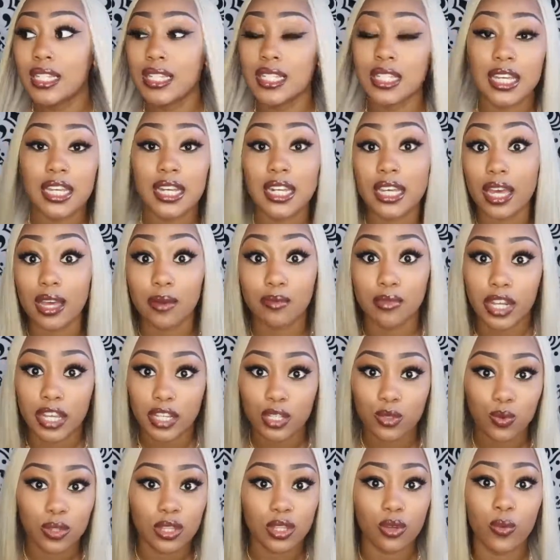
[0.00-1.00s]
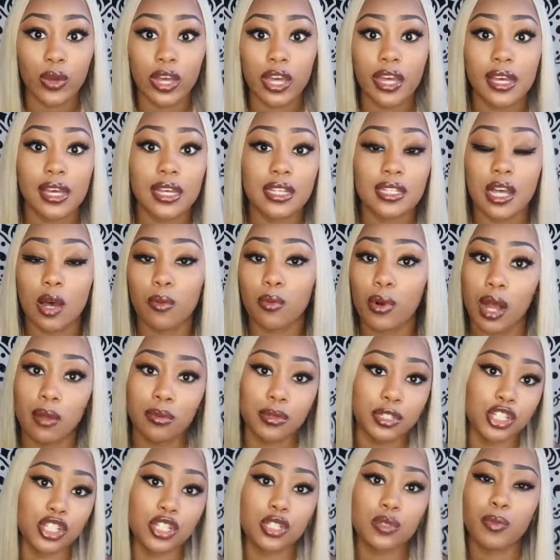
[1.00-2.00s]
see any updates with the wig, because I'll
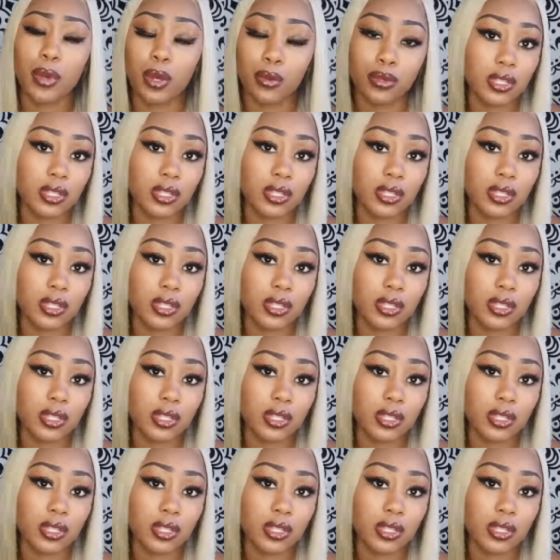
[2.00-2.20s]
probably just